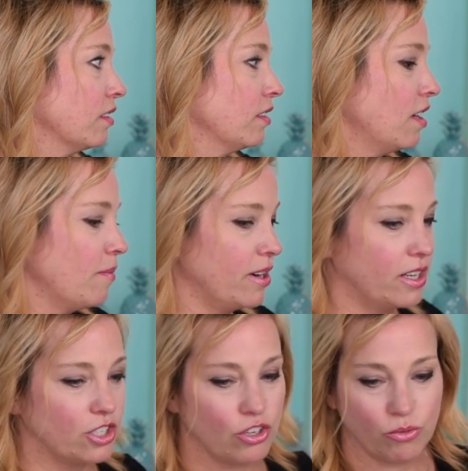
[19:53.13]
Come on in.
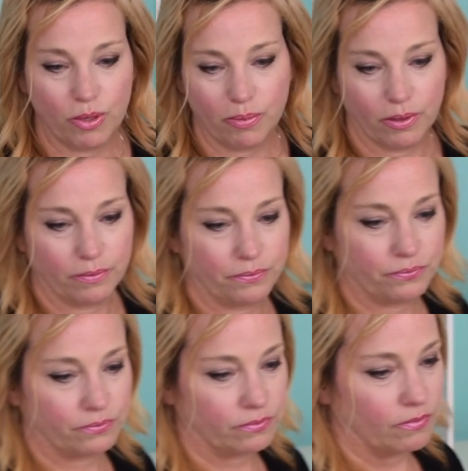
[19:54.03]
Show the people.
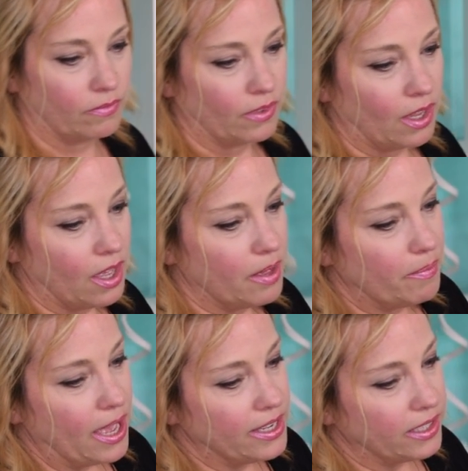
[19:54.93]

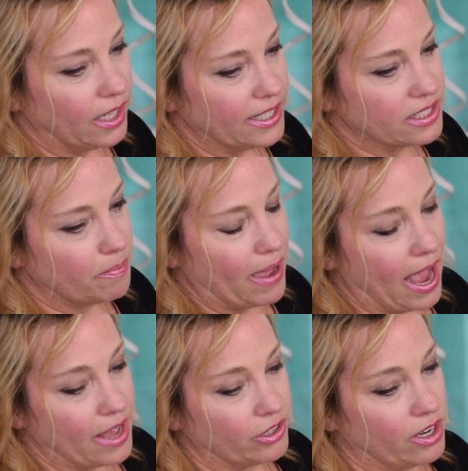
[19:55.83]
Peggy likes the
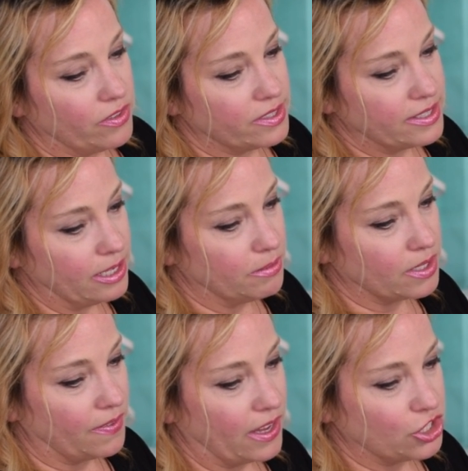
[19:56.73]
pattern and the seams
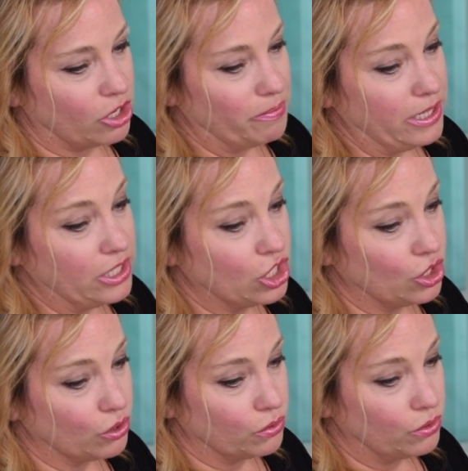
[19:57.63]
on that shirt. Me
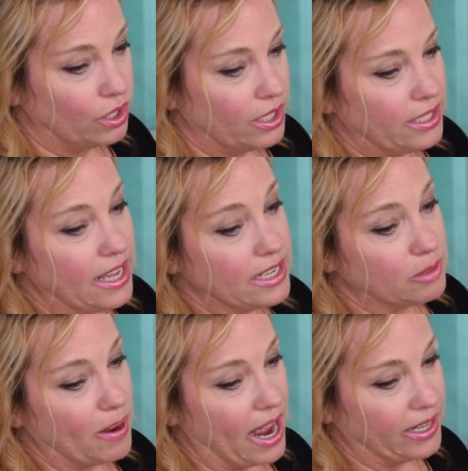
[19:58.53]
too. Yes,
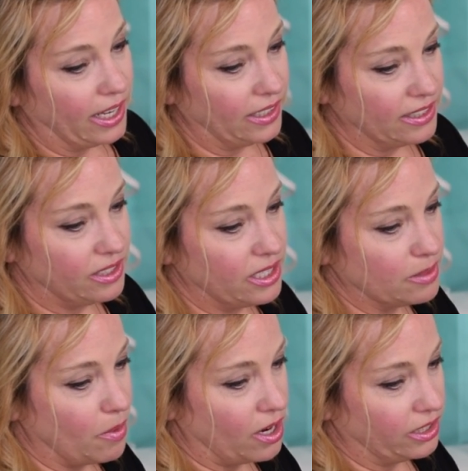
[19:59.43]
Patty, I like that he's
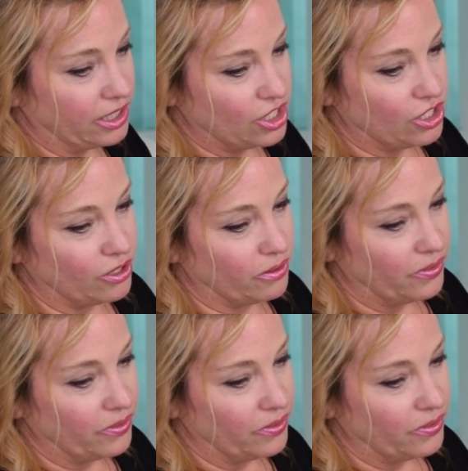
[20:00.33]
modeling too.